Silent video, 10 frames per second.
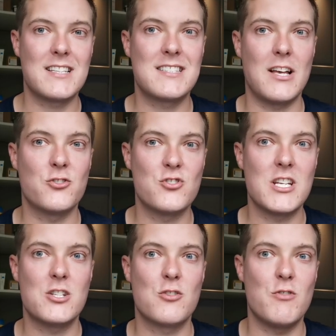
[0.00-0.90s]
our cells
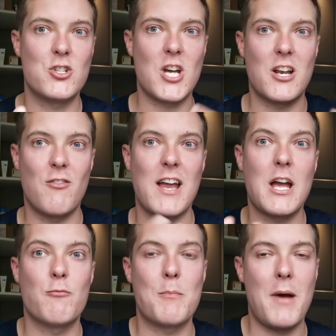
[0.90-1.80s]
need to
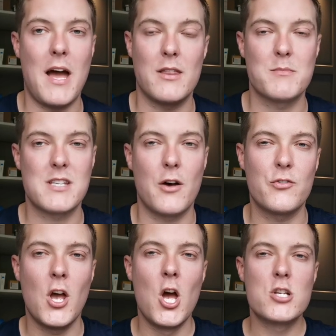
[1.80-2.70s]
regenerate and repair
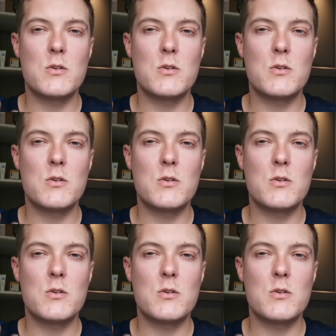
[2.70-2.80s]
themselves.